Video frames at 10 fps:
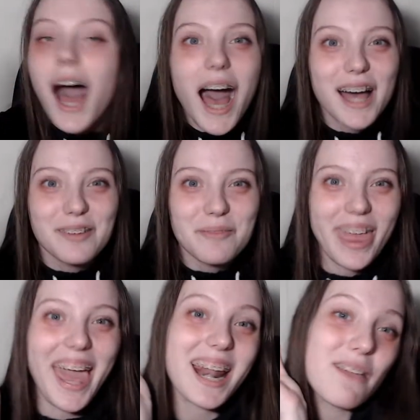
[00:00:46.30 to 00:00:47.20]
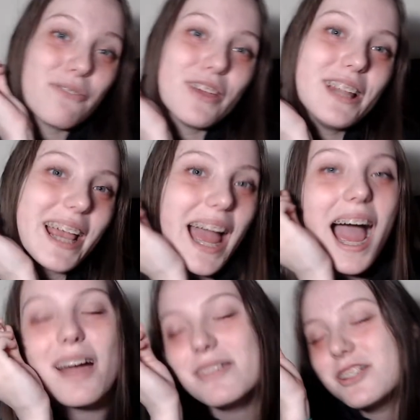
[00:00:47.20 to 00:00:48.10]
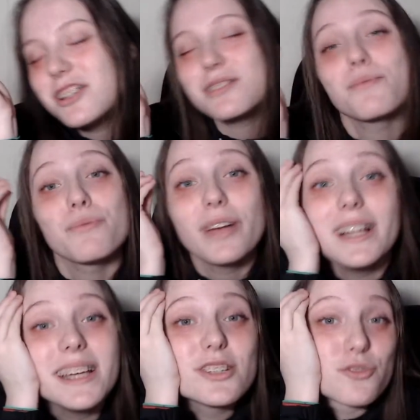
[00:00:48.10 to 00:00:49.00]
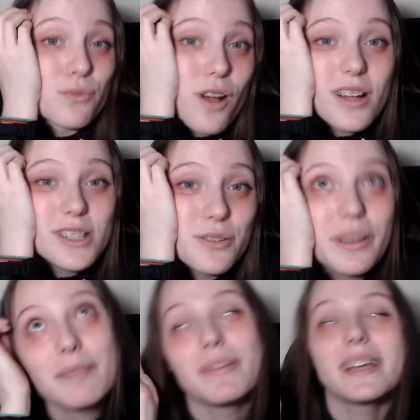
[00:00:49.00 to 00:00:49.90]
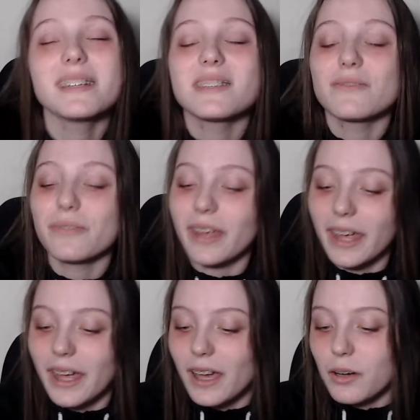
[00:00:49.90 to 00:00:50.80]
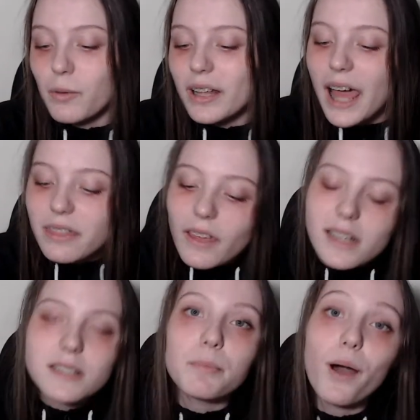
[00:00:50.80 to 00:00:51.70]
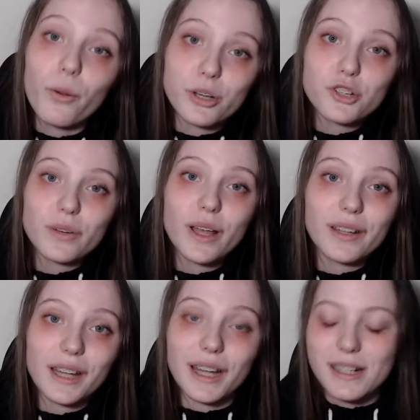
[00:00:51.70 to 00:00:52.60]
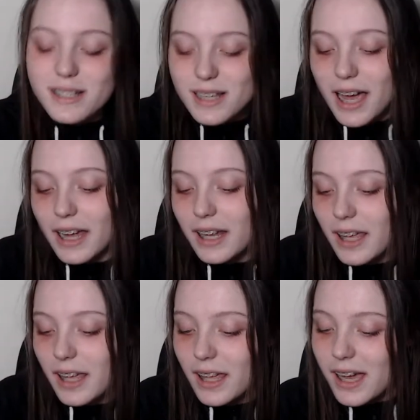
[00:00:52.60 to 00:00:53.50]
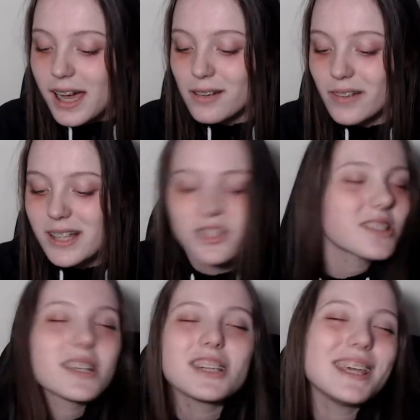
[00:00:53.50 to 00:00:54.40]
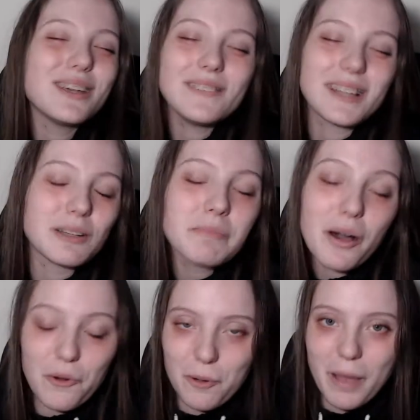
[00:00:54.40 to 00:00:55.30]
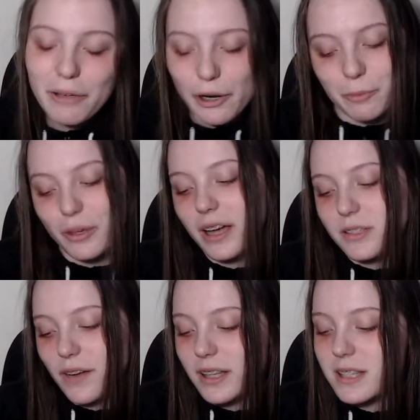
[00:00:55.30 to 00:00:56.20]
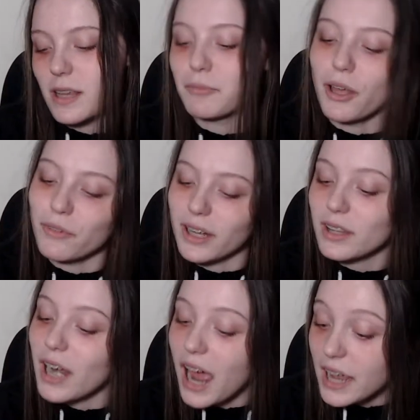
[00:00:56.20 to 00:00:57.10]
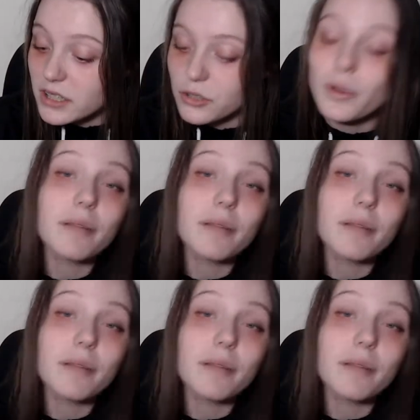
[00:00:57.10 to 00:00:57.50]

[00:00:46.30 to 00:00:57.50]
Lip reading: And I feel like I was just really drawn to it because of, well, I think it's the poetry on the inside. It's just such a cute little poem. I hope you guys find the same love in it that I do.